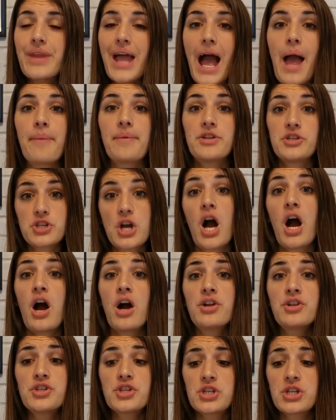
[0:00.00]
I'm in
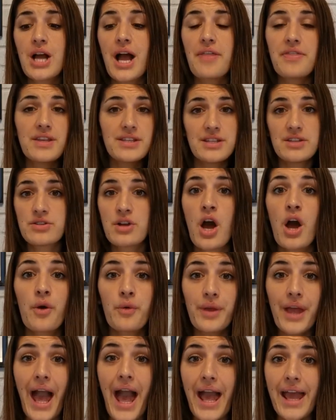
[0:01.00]
charge and this is not
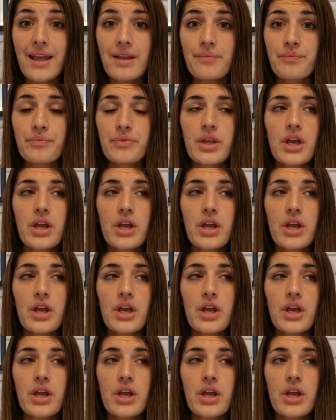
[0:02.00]
okay.